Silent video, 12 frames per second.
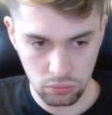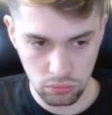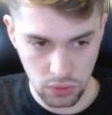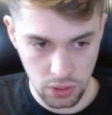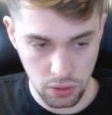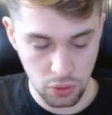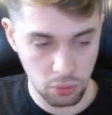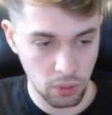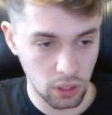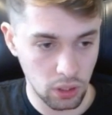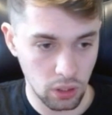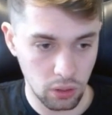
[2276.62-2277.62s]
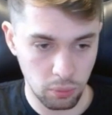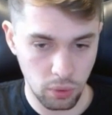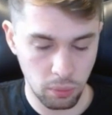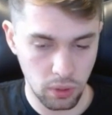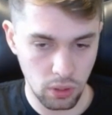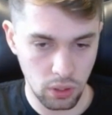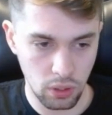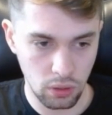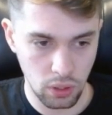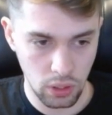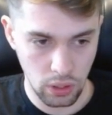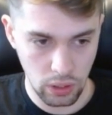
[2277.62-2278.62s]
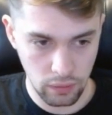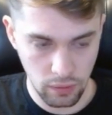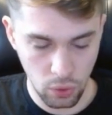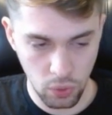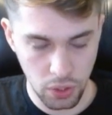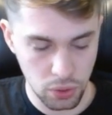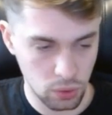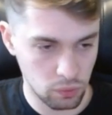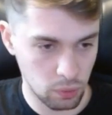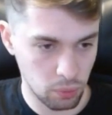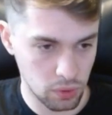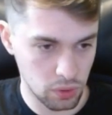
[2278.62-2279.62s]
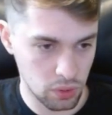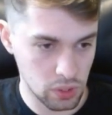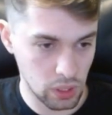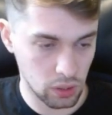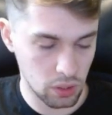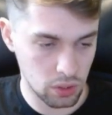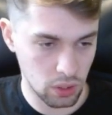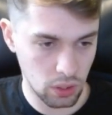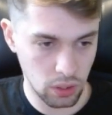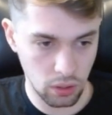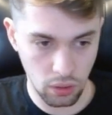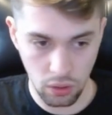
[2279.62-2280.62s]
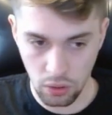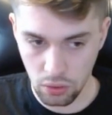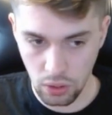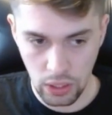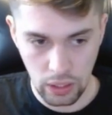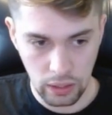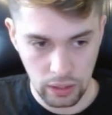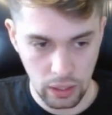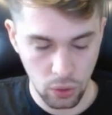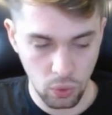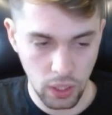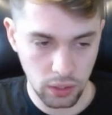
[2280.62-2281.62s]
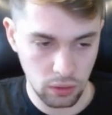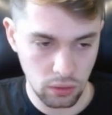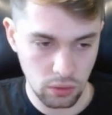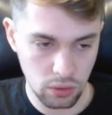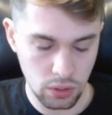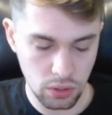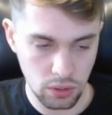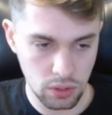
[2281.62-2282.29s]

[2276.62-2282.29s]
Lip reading: decision making properly, evaluation of the position strategically, or calculation